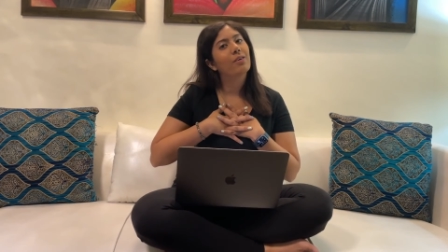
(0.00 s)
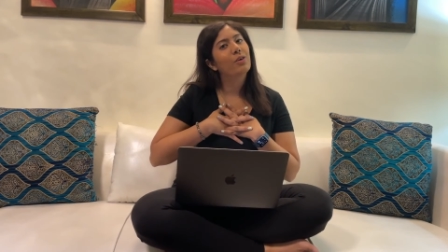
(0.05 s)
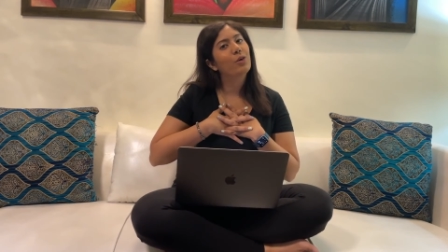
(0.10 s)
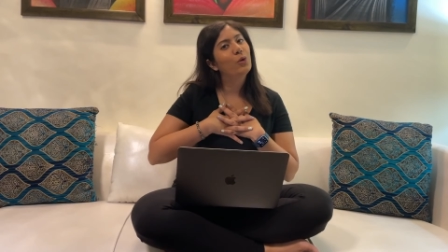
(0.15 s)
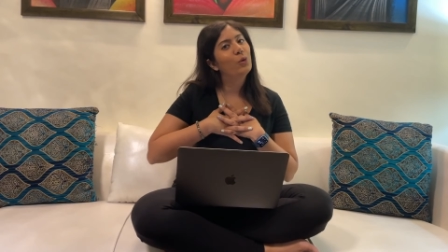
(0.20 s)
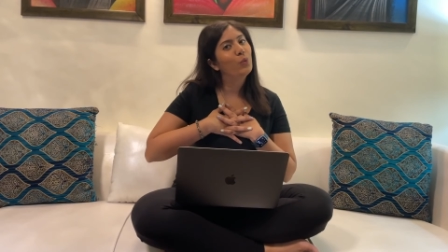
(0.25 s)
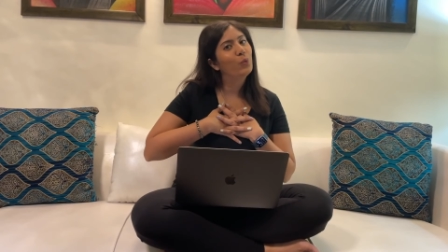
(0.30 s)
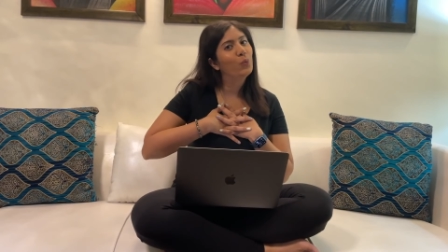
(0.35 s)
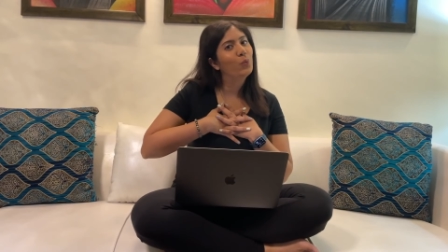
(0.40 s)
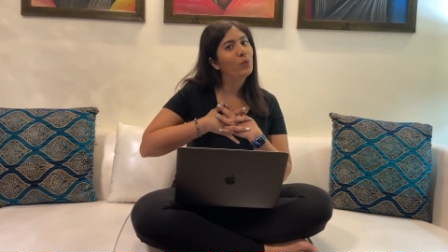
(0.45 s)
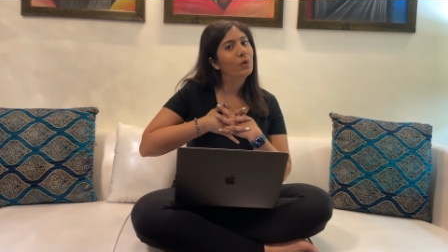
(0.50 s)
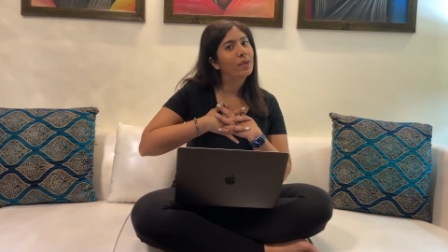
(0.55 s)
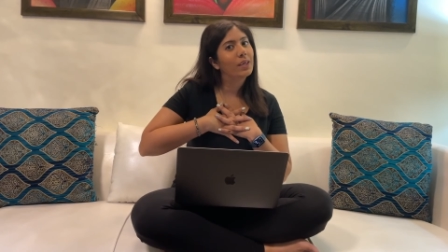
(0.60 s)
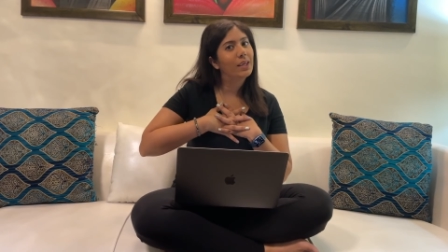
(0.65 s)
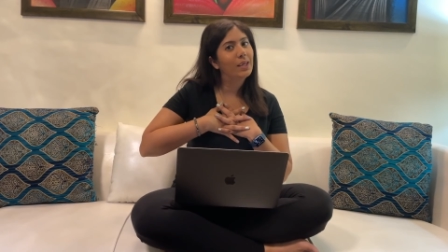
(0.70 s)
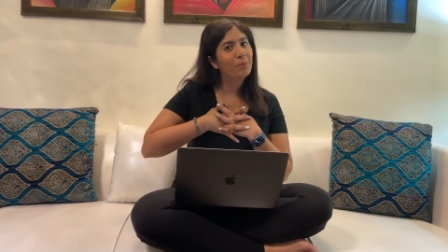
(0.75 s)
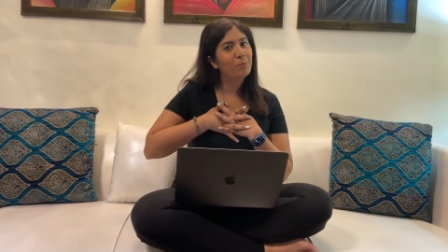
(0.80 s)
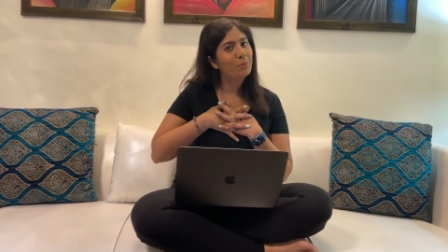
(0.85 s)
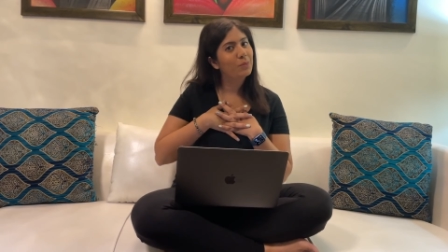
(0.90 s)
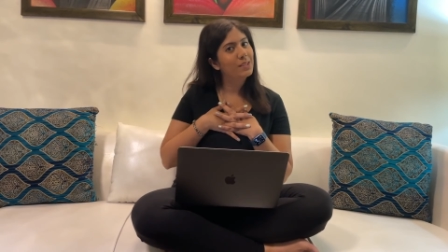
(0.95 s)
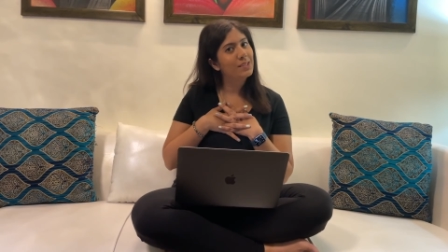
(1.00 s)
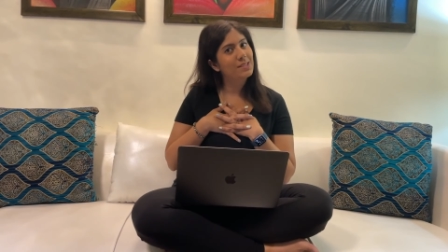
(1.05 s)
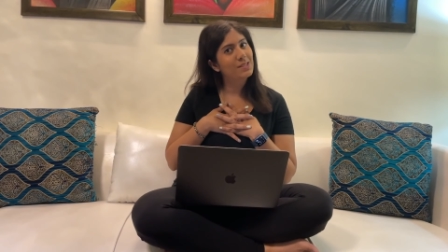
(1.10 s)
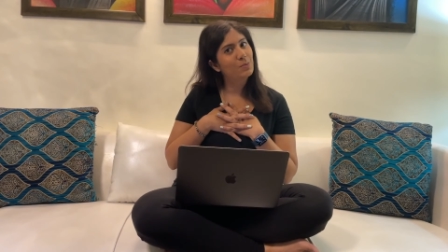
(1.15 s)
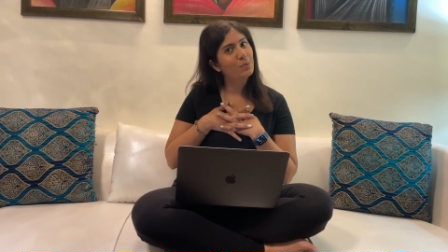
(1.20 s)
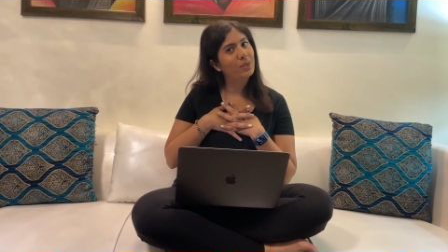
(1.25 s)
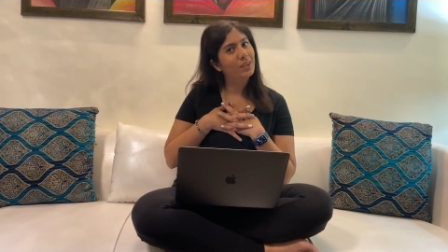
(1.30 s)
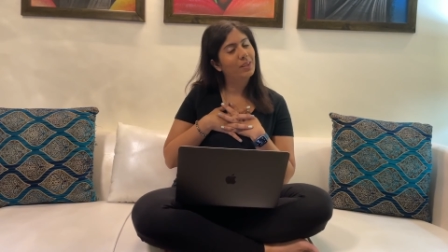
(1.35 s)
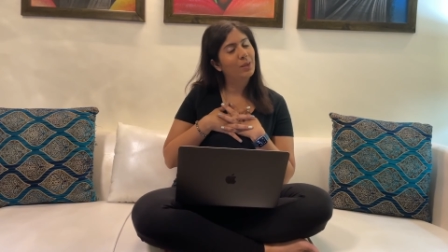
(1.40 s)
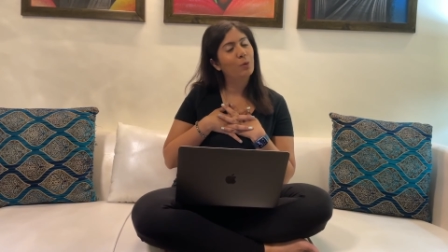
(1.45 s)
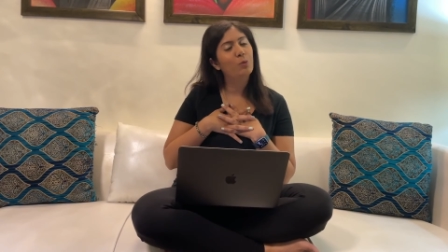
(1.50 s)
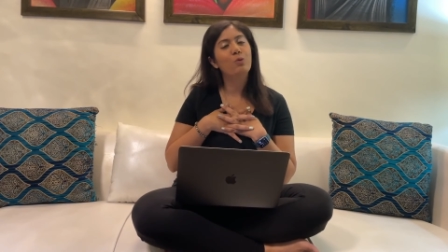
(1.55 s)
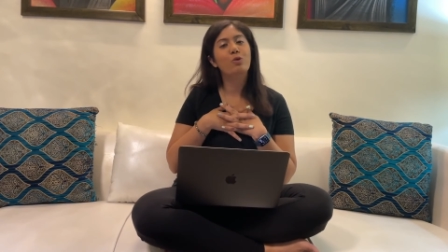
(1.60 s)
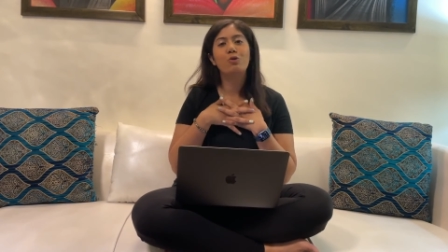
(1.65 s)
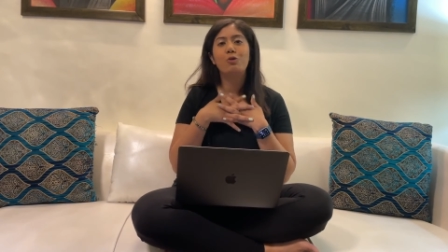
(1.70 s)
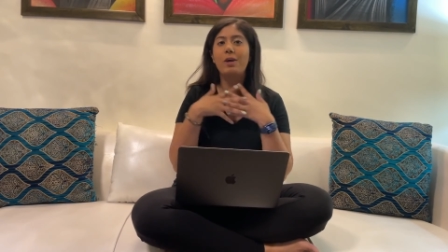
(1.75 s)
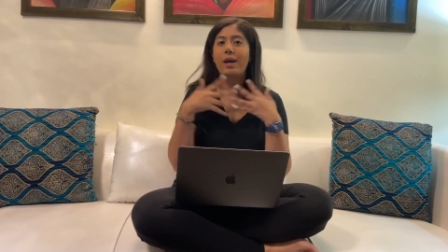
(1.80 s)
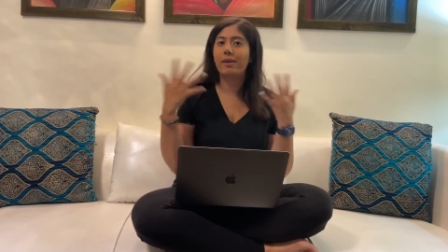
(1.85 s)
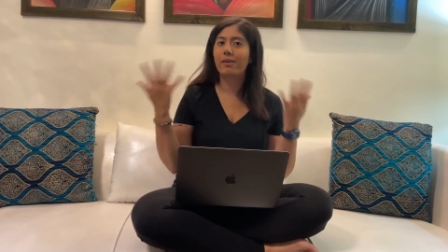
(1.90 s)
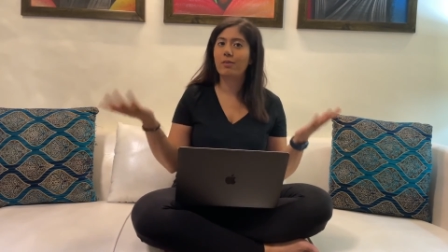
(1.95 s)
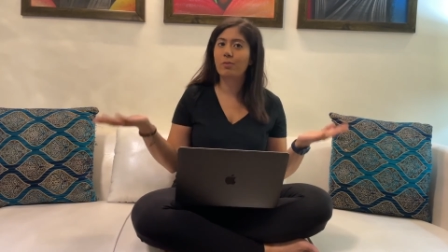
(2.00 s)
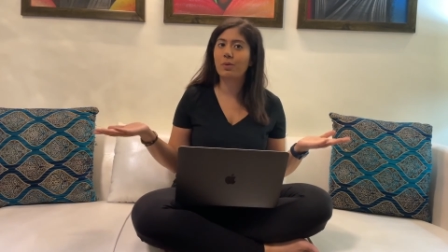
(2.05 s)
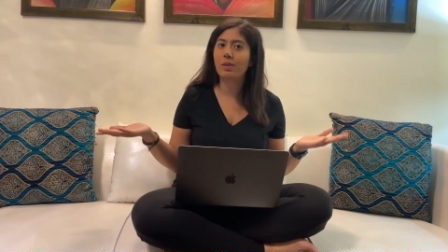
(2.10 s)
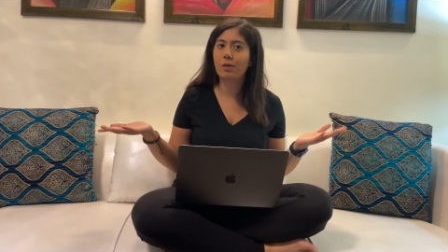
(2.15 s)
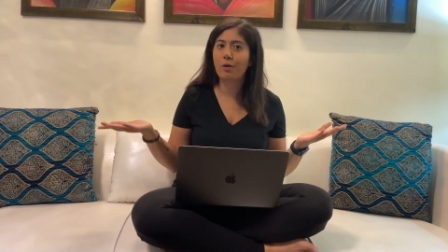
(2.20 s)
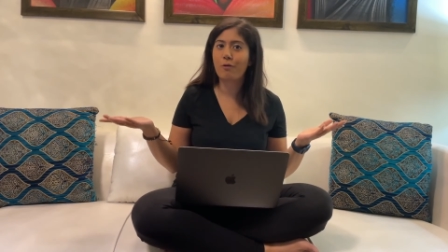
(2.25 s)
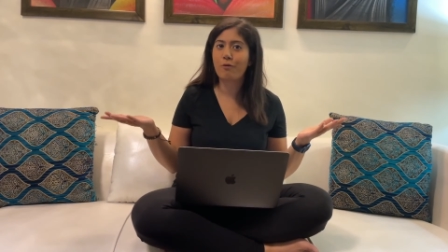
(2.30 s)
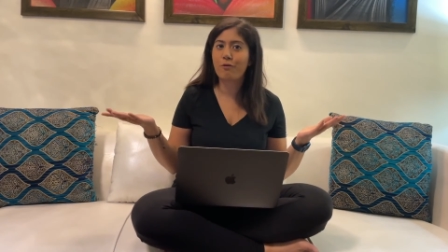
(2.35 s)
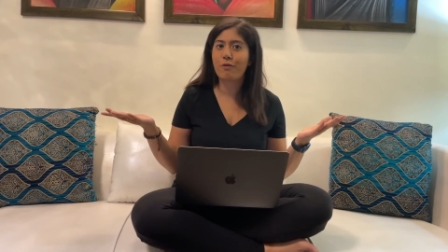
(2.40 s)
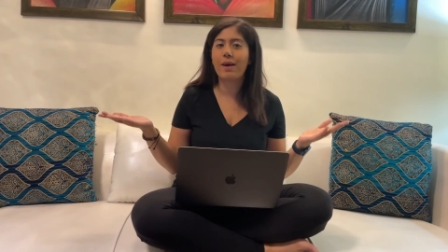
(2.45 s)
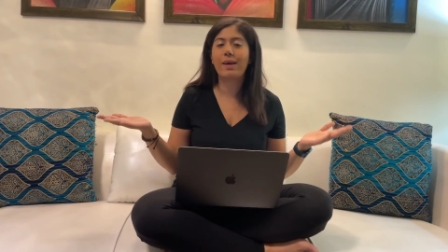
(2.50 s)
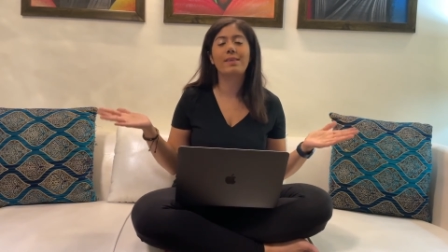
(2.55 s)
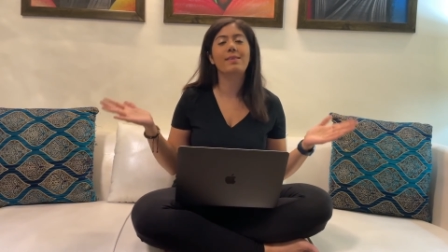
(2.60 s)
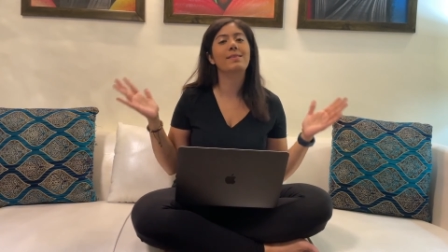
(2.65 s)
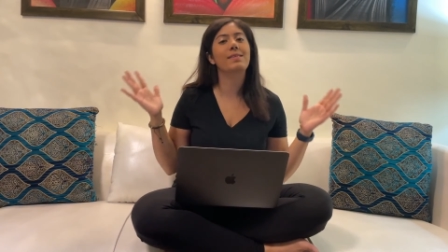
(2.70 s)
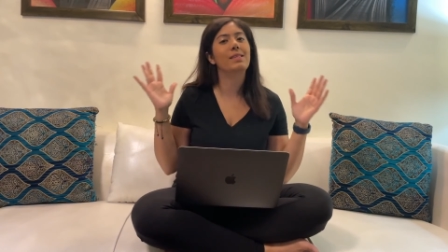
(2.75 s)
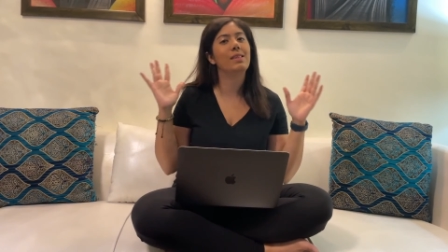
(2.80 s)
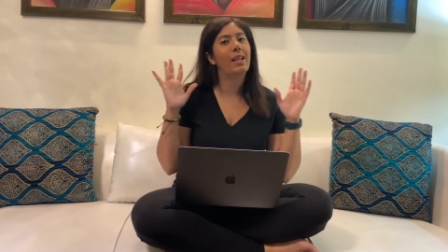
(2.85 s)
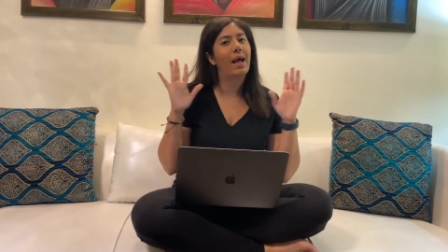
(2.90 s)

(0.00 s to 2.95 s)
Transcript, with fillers: you keep this with you, share it with your friends,